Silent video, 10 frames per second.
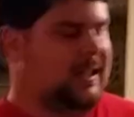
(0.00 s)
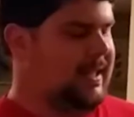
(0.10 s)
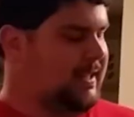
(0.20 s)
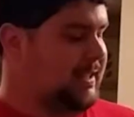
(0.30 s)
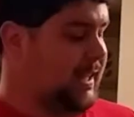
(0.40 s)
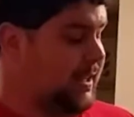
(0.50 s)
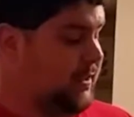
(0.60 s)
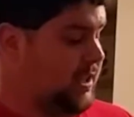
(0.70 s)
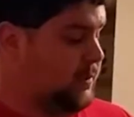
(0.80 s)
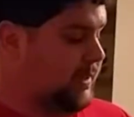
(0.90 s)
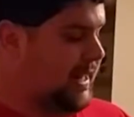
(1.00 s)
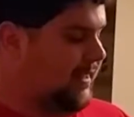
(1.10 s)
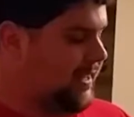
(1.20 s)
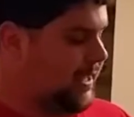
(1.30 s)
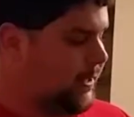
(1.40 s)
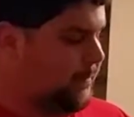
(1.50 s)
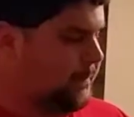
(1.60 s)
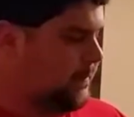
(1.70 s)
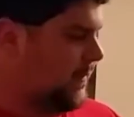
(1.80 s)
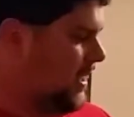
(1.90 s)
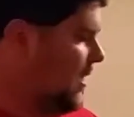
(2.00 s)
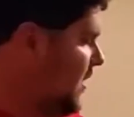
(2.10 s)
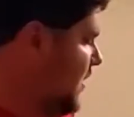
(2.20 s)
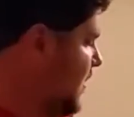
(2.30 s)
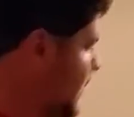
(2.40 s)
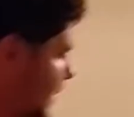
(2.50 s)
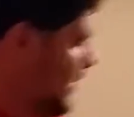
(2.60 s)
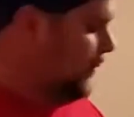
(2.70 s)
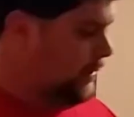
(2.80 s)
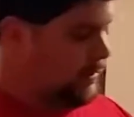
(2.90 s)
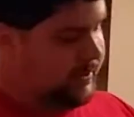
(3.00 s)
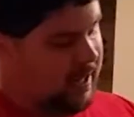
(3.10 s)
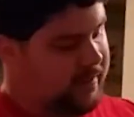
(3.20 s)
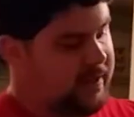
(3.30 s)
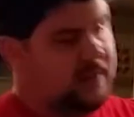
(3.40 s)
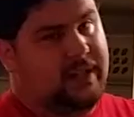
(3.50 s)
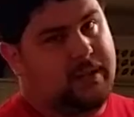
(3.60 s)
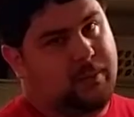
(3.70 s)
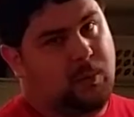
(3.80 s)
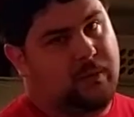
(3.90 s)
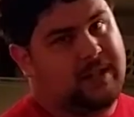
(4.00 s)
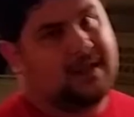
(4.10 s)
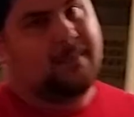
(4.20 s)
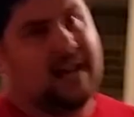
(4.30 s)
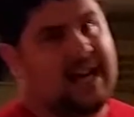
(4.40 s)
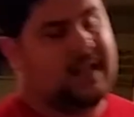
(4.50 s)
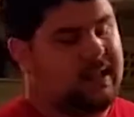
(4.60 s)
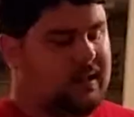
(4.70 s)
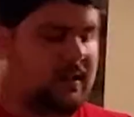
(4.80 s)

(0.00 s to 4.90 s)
it's like the Retaliator, whereas with the Retaliator you have to pull the top back.